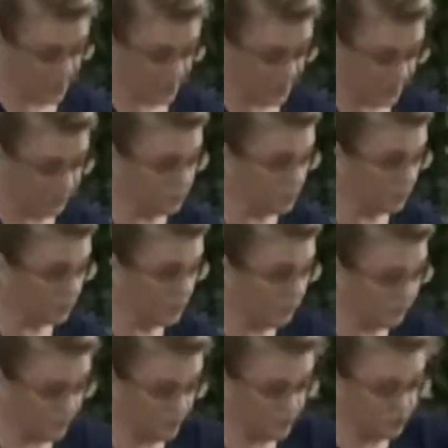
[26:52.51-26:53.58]
again, if you don't
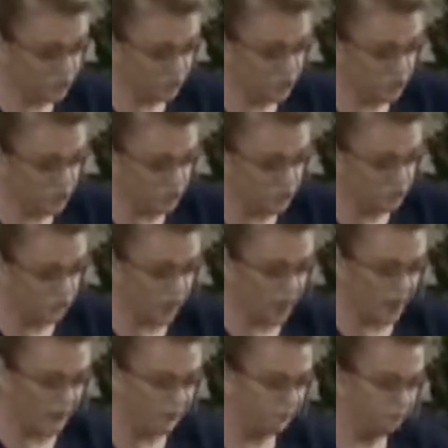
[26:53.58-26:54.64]
have fresh, you can use
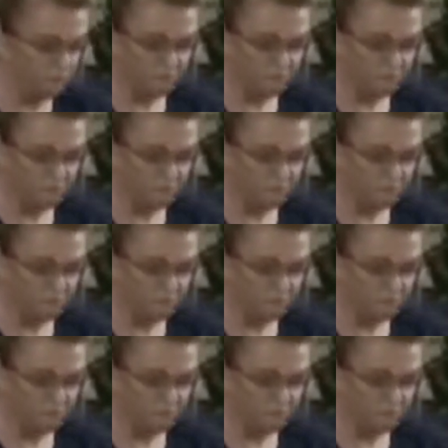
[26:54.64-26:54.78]
dry.